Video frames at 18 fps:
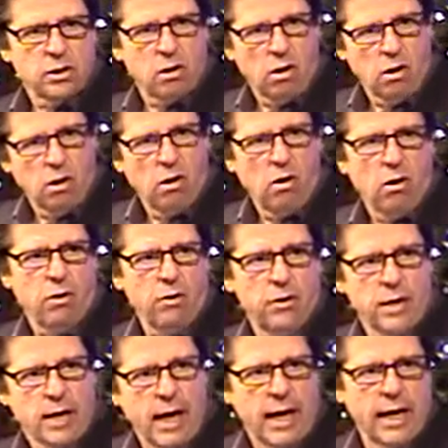
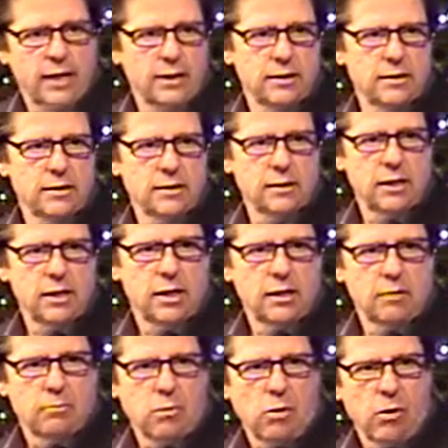cold night.
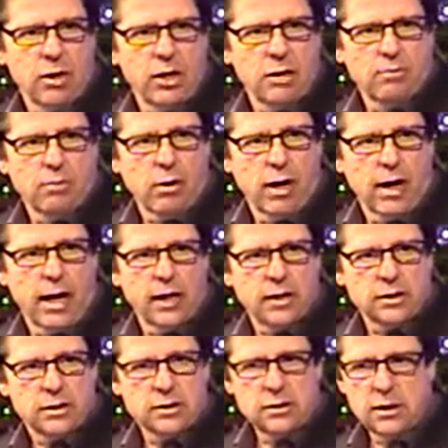Morning
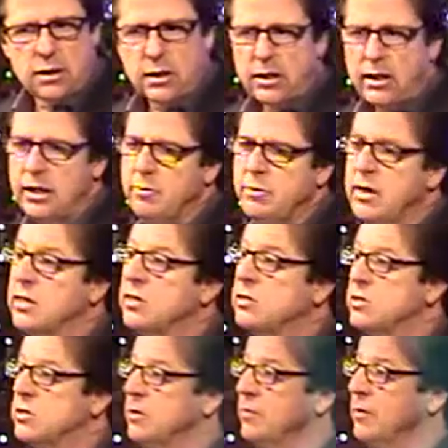breaks, and he begins
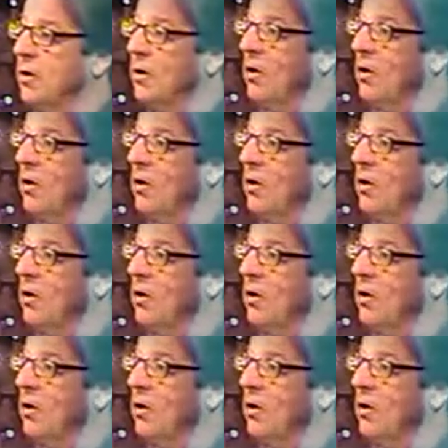to smell